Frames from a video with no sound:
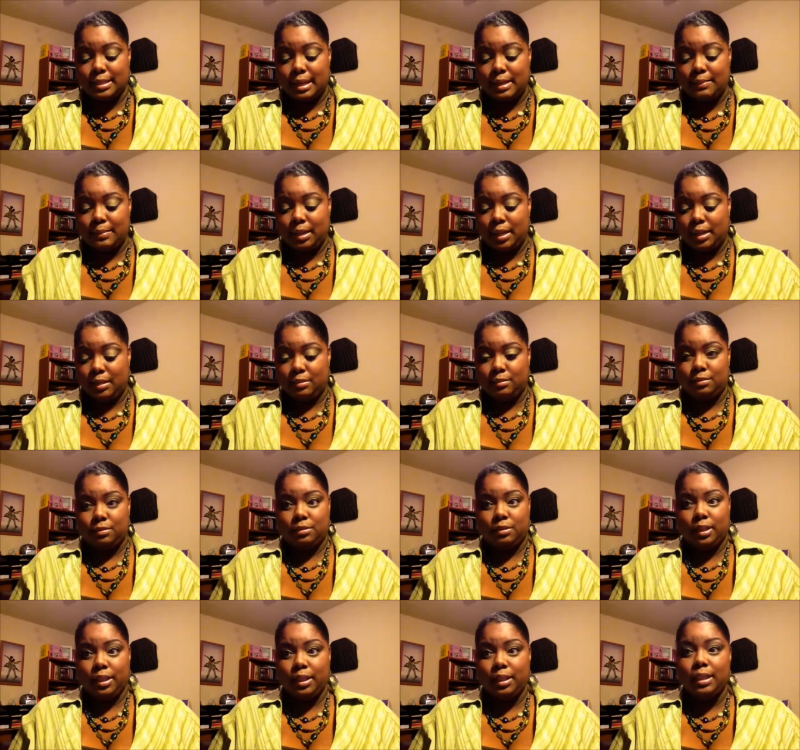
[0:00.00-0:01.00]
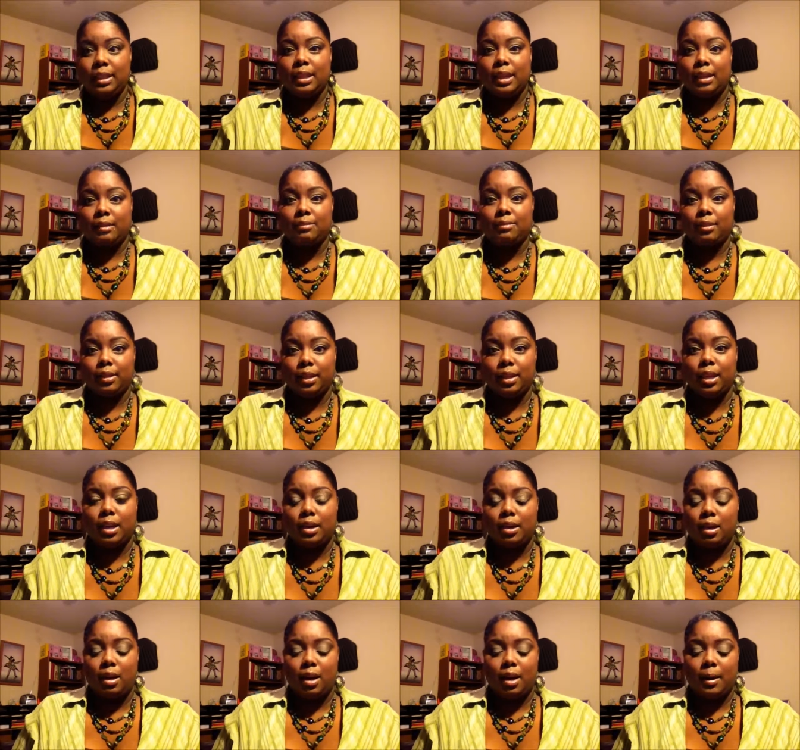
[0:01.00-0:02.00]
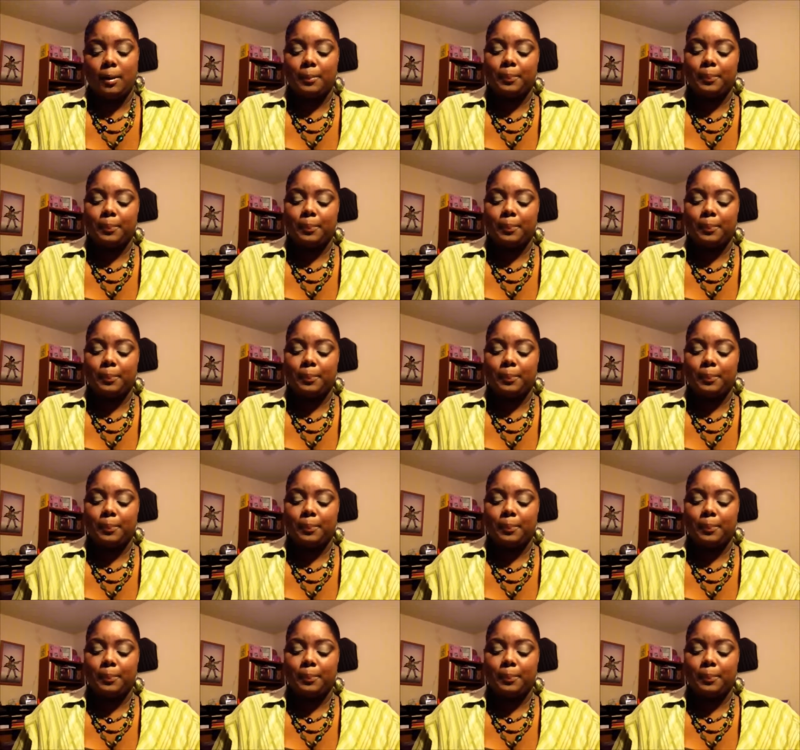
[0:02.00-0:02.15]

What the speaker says: I mean, really, they really are.